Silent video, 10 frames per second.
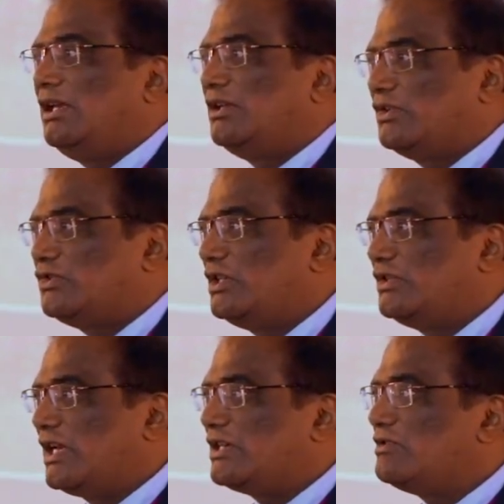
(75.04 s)
interesting
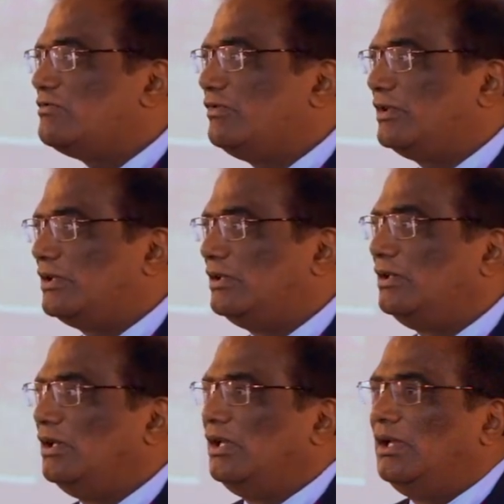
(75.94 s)
session
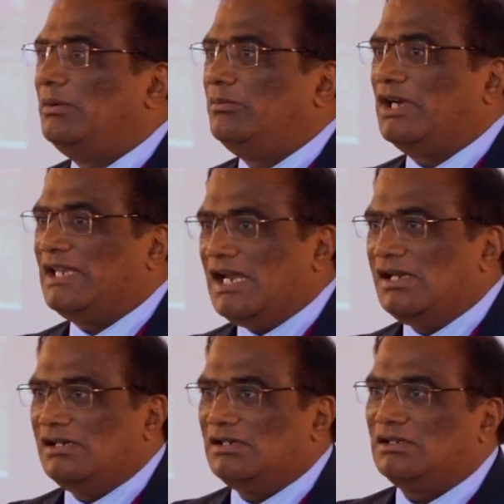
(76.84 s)
but
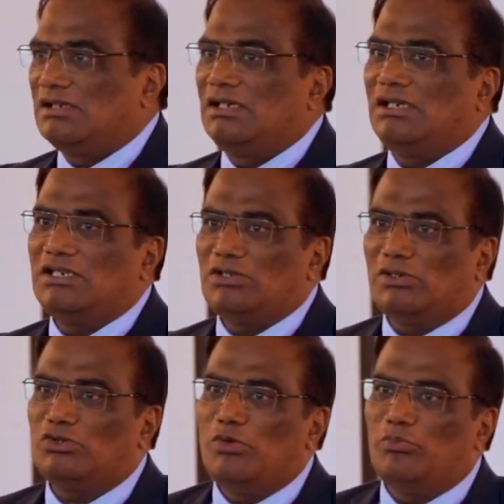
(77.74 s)
then it is
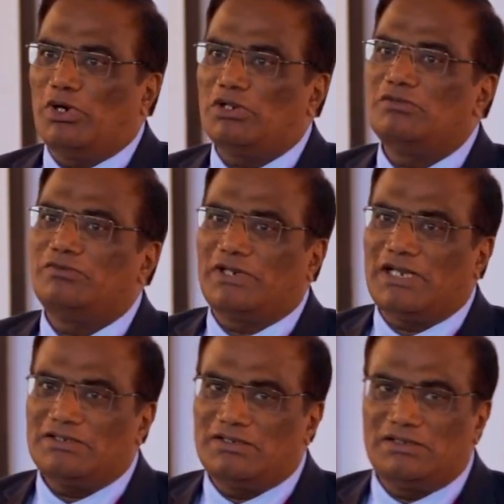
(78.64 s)
also important for
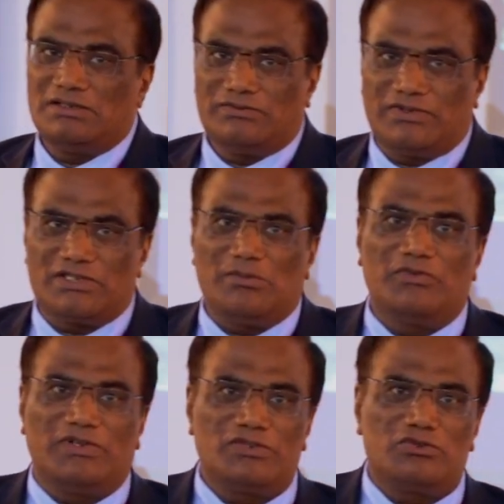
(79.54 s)
us, for some
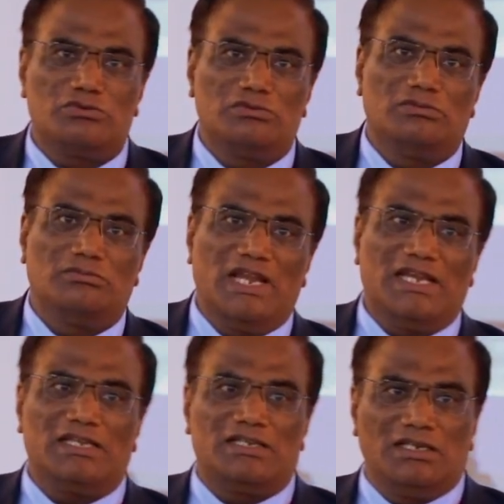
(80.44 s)
of us, to
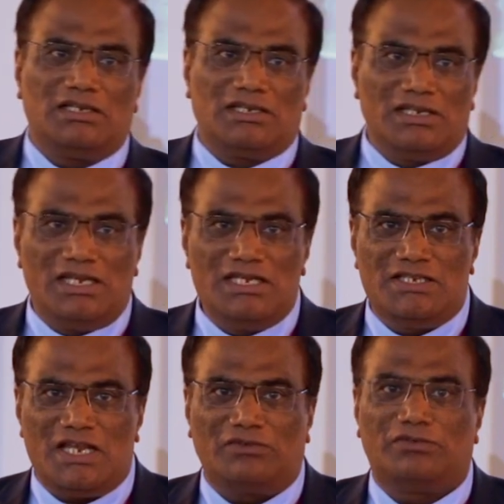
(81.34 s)
make it
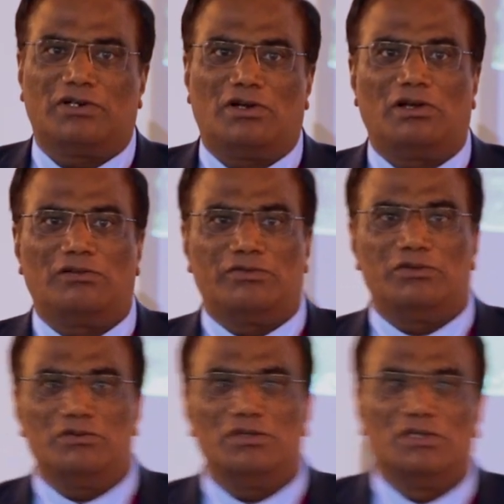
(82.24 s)
easier for all of you,